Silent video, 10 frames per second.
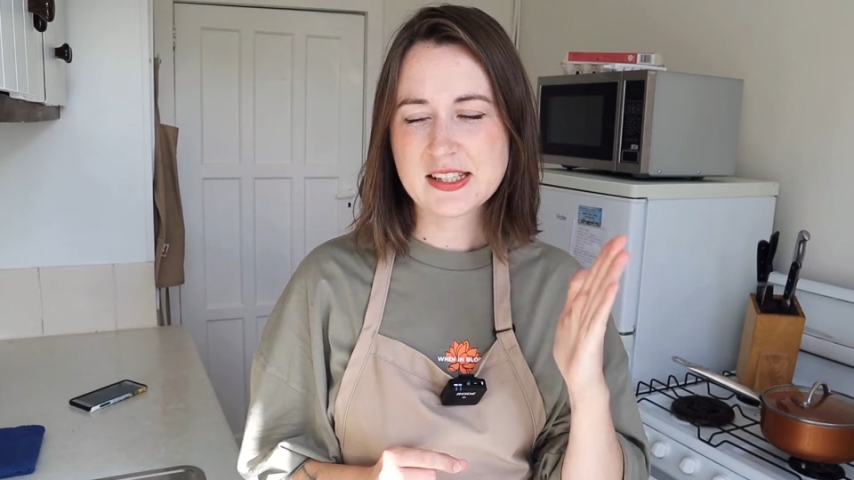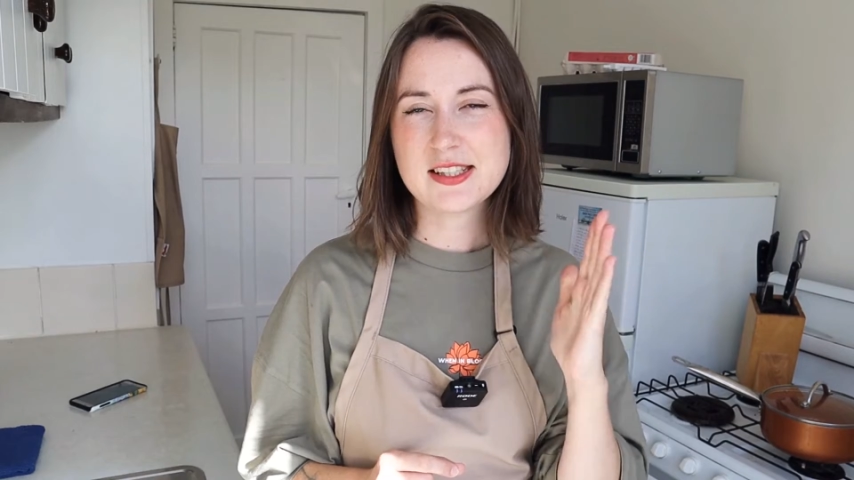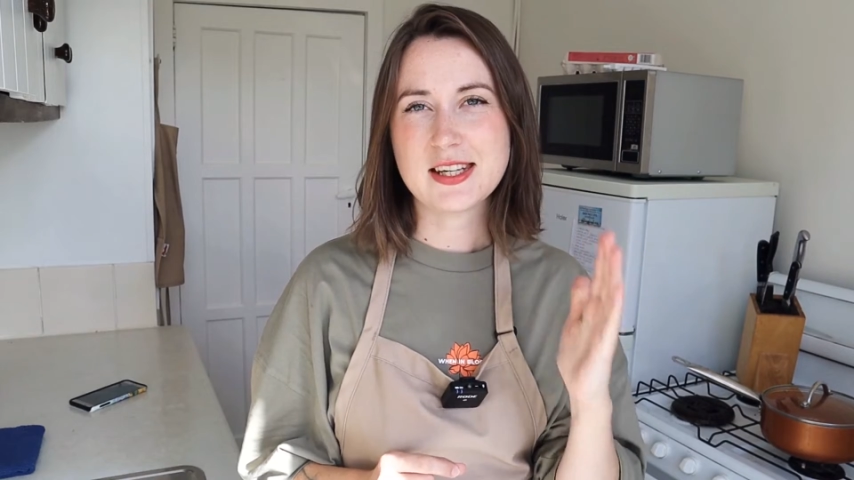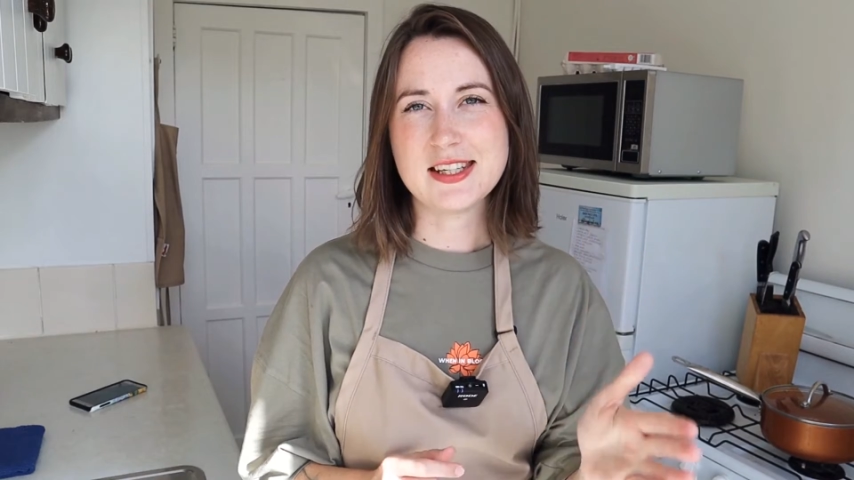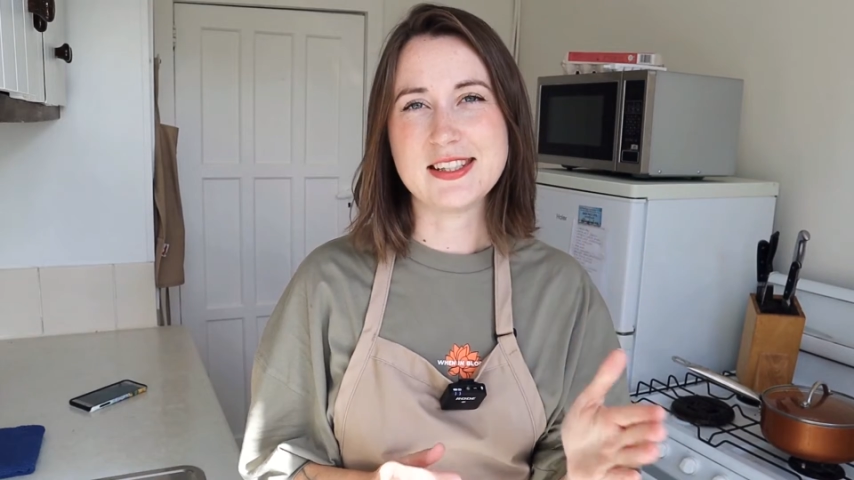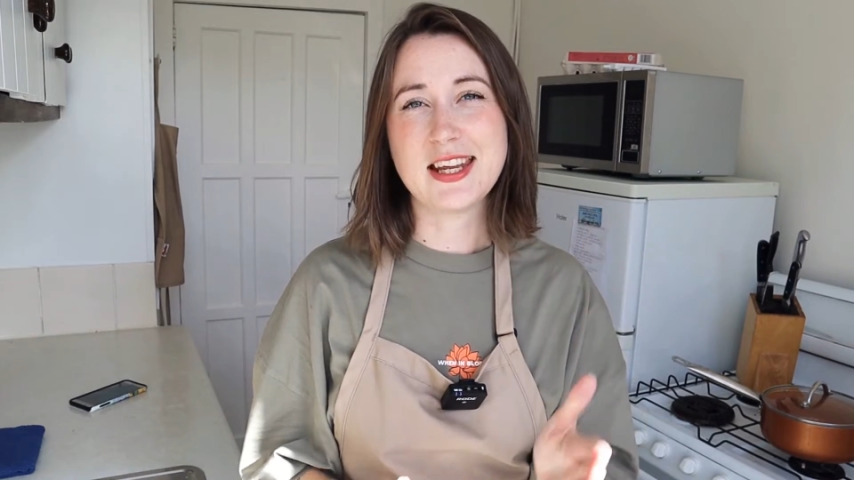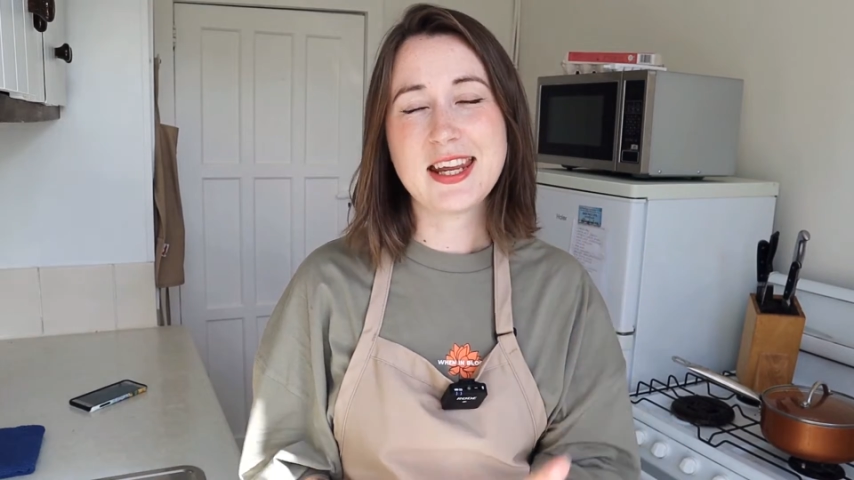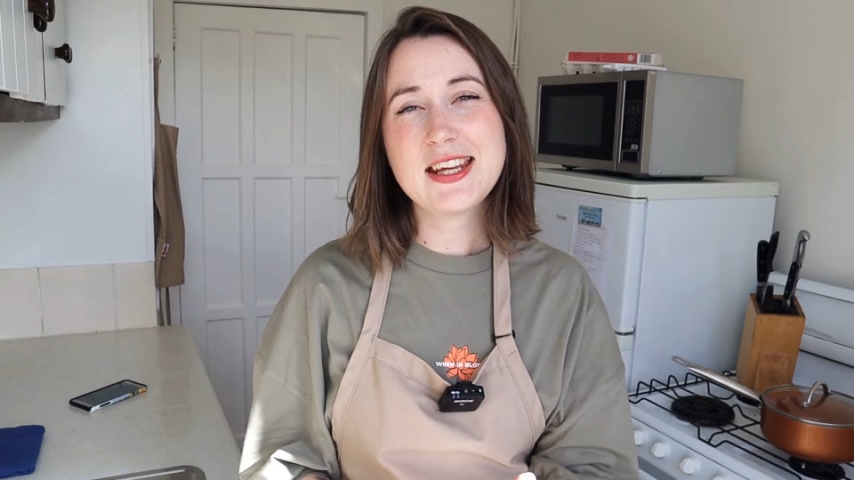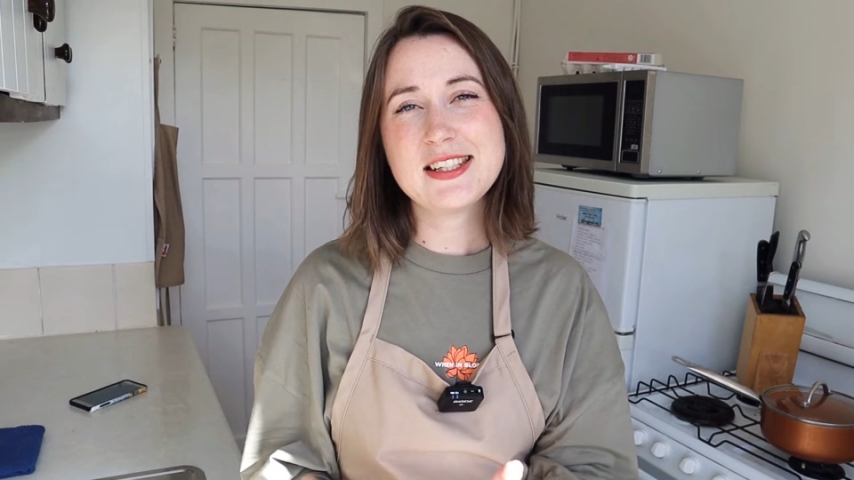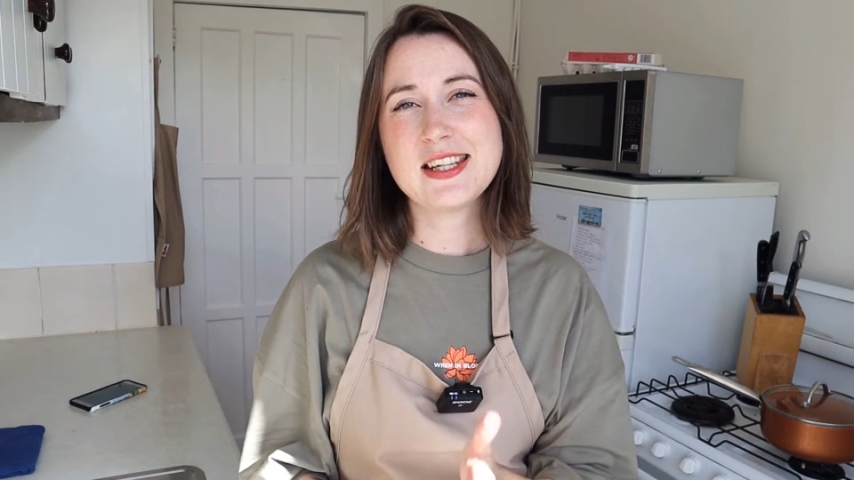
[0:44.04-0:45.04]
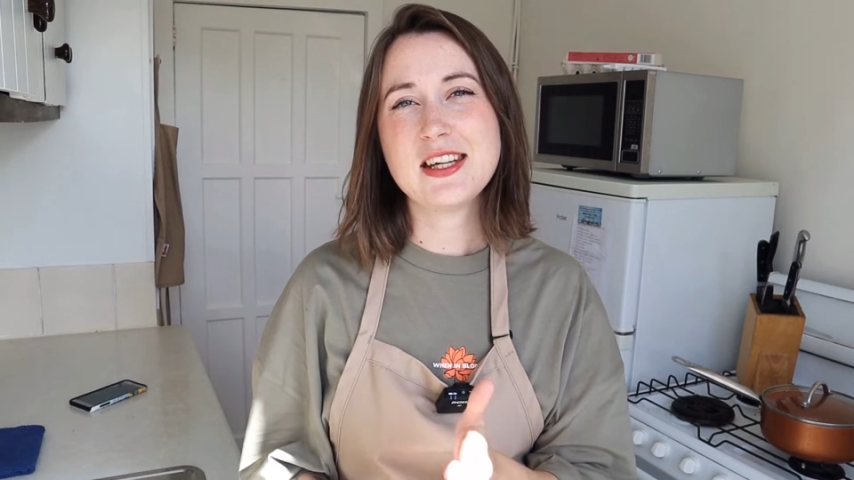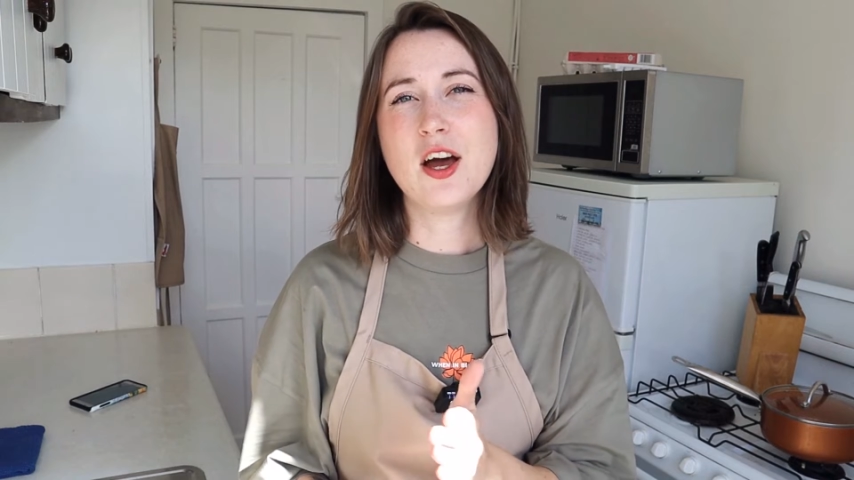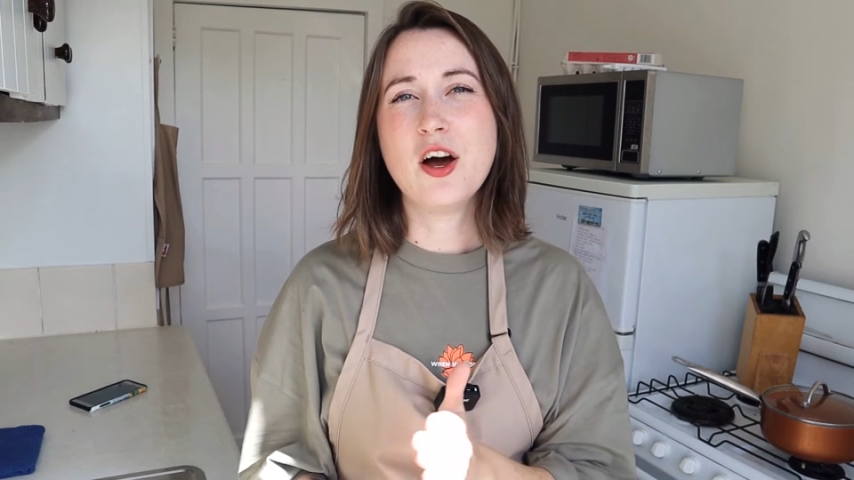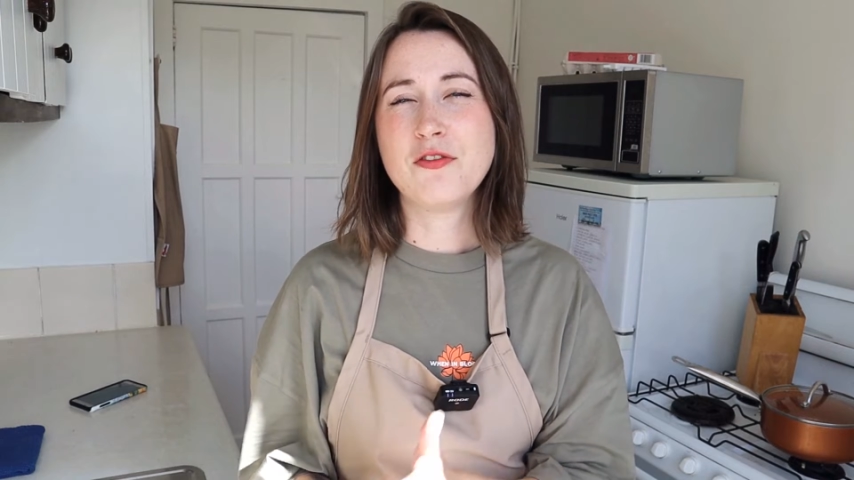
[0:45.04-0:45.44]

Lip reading: and is easy